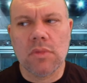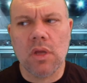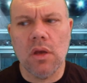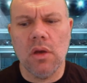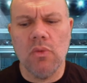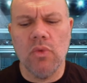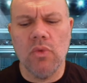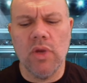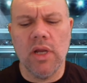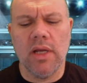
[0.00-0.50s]

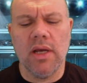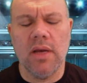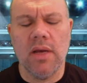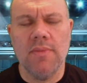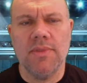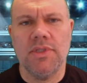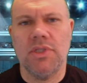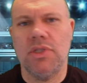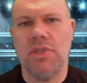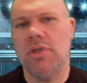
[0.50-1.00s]
When it
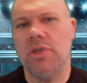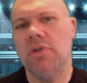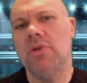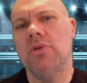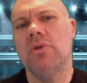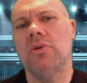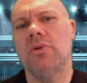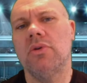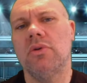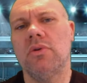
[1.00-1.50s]
comes
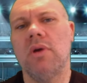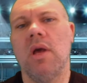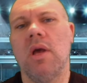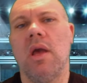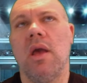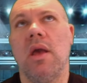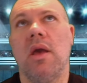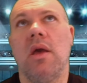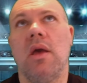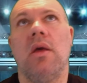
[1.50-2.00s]
to
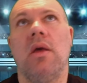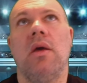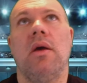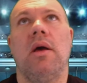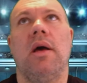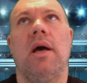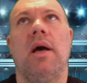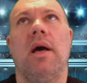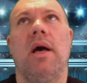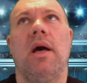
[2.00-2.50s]

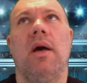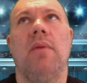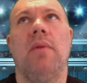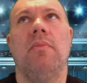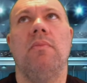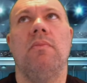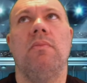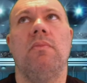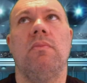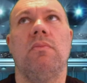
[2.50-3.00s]

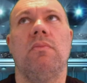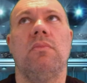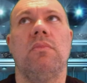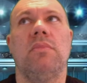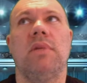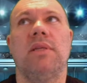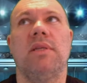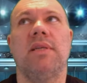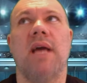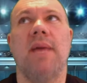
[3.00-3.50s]

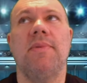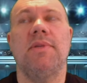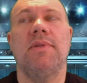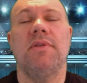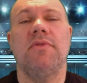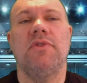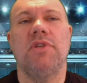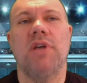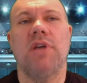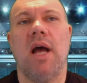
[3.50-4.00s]
the types
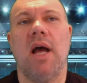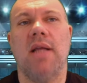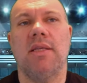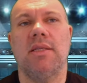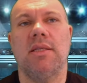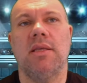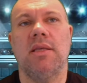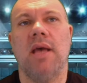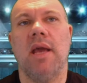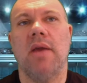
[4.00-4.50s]
of
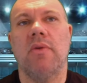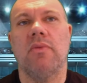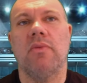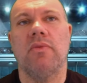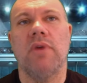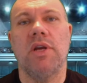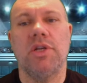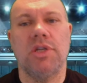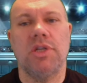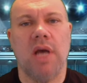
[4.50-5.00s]
shots, like
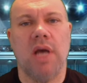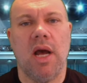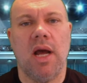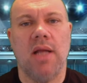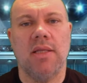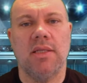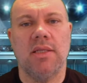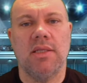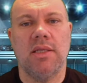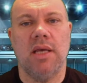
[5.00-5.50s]
wrist
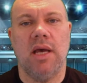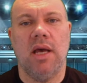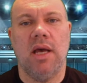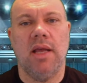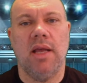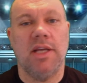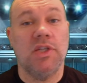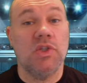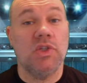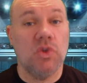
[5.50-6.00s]
shots,
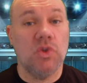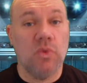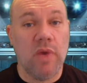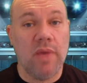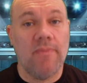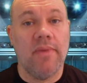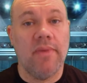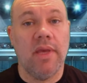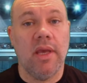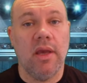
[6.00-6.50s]
like
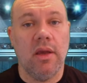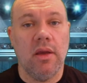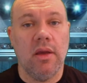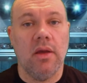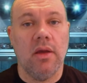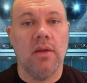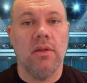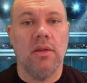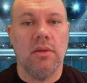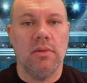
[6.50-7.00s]

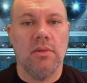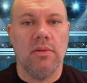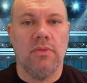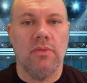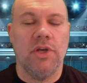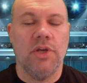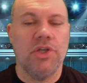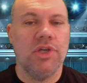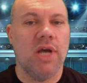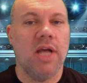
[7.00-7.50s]
sweeping
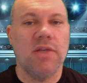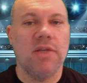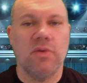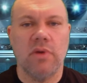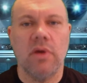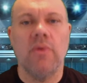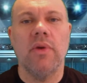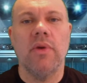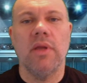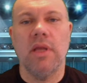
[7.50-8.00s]
wrist shots
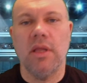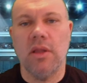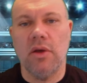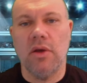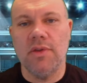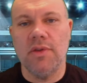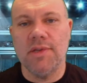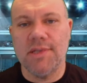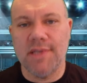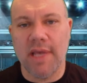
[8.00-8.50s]
where you really
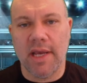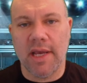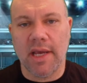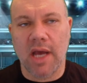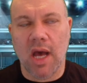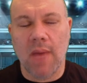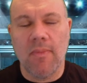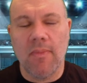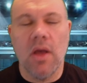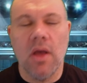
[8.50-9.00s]
load the stick
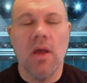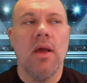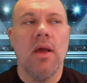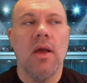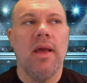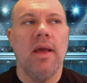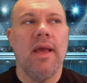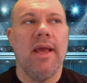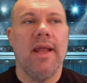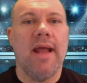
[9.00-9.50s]
up,
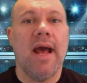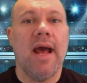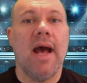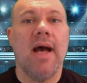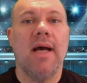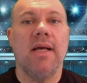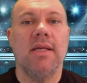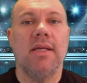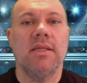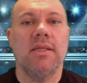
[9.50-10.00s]
it
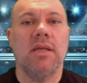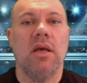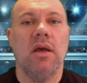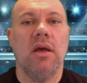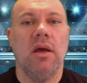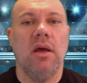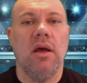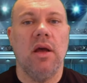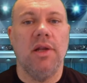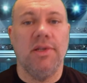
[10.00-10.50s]
has
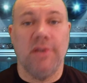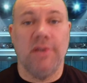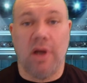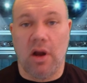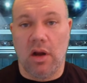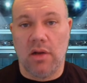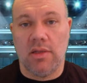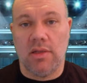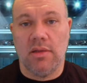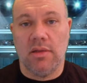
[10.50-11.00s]
a
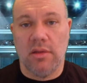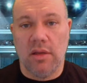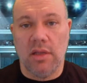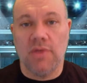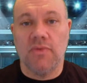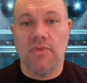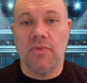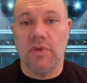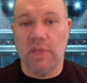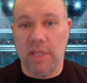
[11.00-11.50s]
dart.
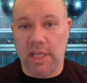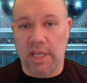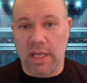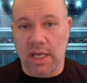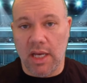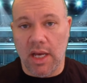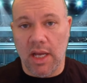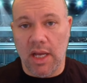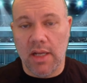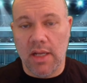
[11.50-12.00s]
It's really
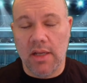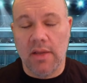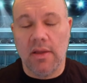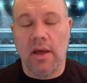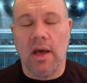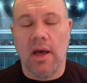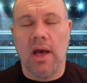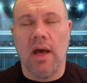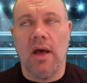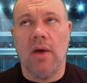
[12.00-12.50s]
good.
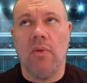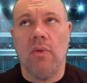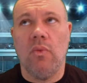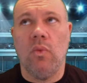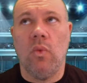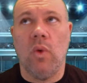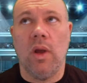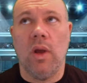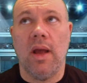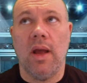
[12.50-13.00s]

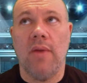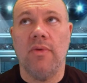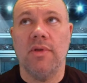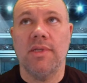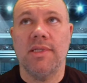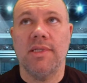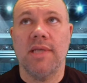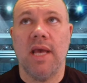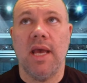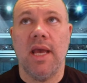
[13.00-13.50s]
What I
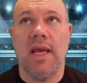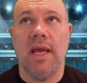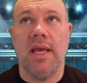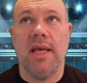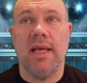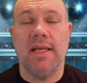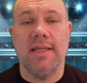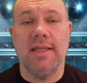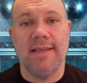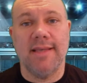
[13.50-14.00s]
will say
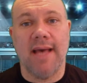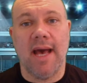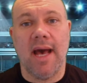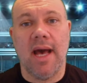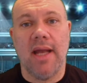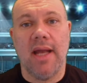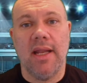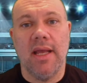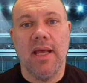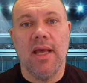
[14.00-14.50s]
is
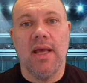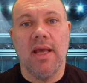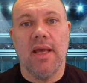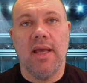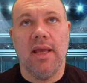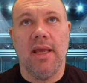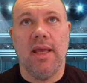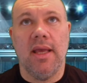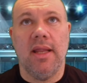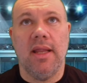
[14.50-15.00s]
that
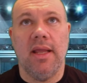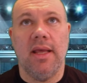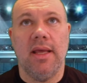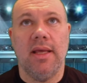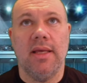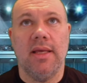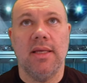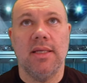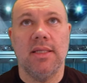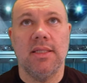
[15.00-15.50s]

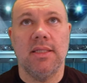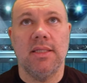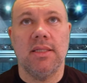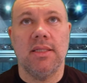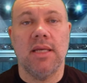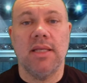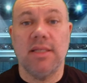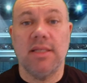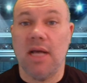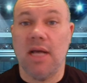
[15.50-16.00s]

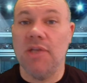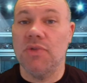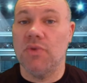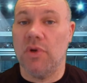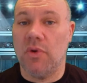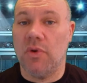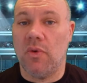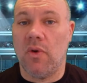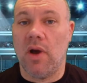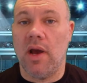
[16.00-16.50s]
it does
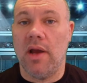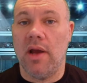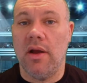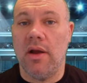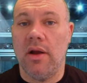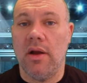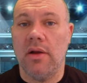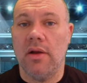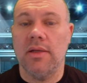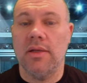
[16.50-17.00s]

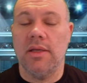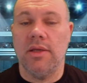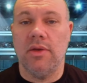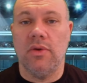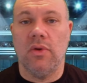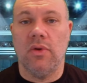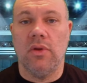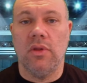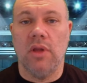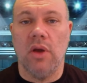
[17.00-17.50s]
require
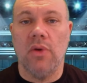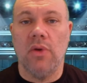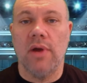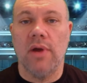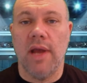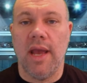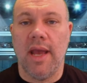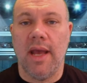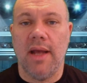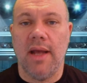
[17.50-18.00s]
your
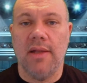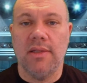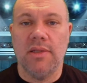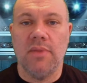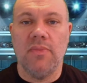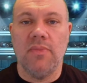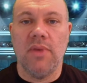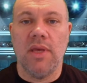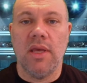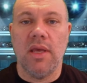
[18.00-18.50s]
lower hand
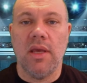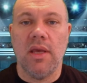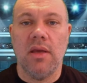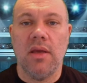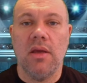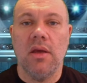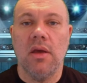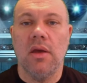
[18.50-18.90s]
to be